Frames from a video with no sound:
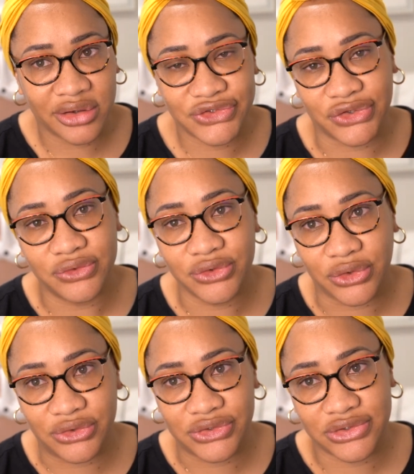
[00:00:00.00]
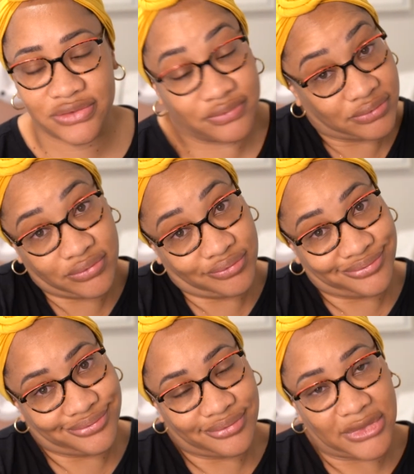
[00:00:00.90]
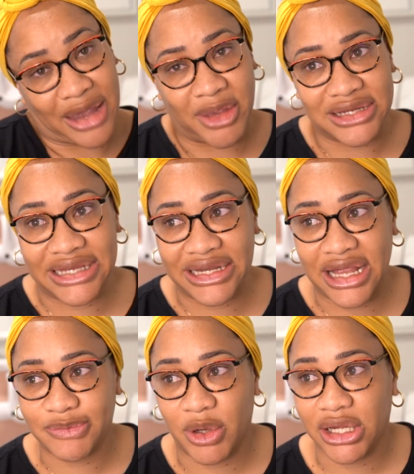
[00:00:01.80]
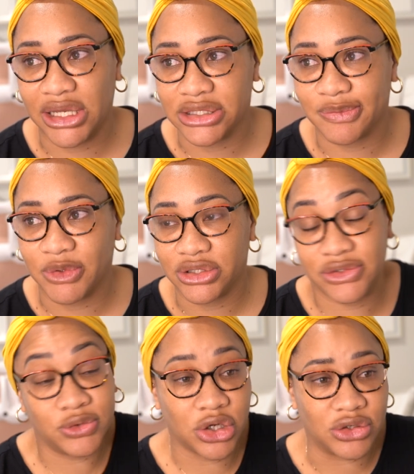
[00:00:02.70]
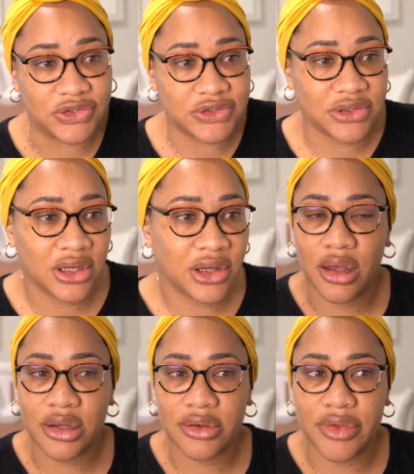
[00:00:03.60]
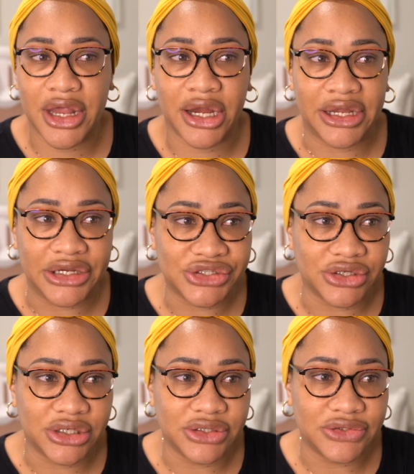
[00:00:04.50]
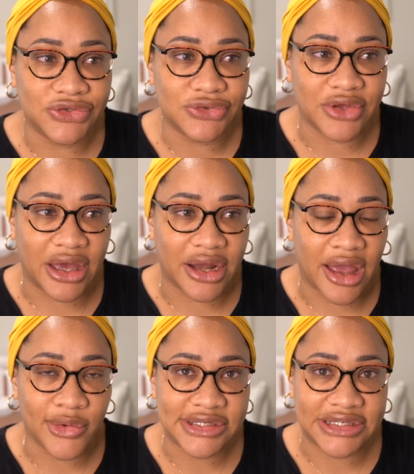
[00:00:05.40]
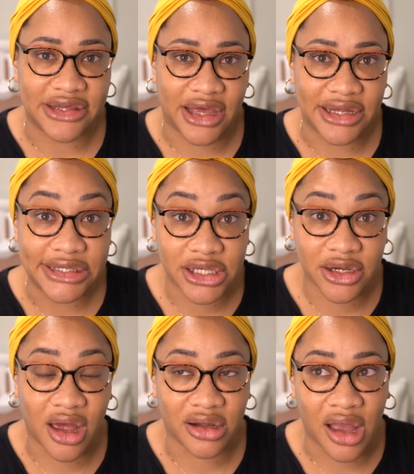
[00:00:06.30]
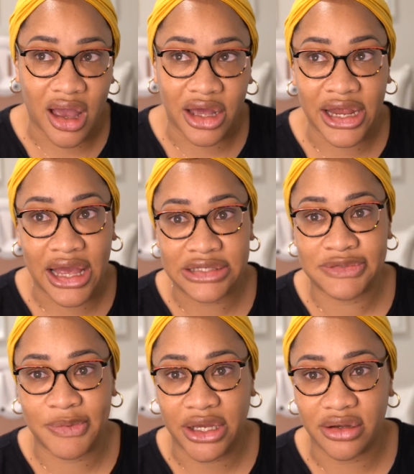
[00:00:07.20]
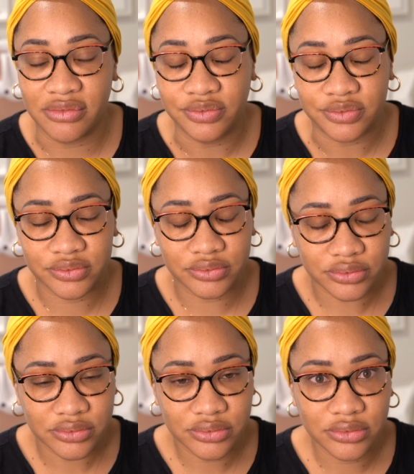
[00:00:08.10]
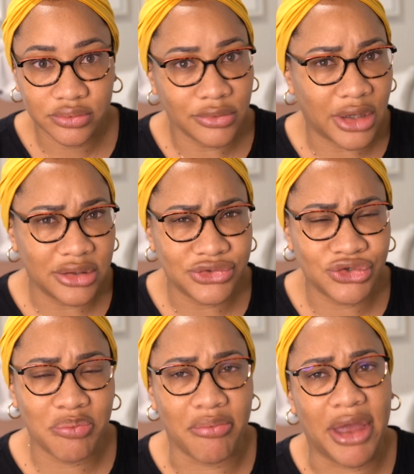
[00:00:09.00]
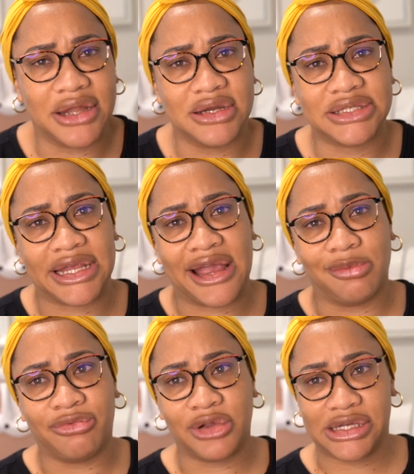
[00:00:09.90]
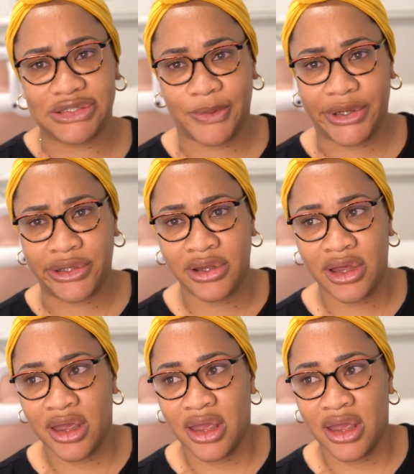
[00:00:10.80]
So who knows? I'm not saying that's what it is, but who knows? In addition to that, I will say that leaning on God has been tremendously helpful as well.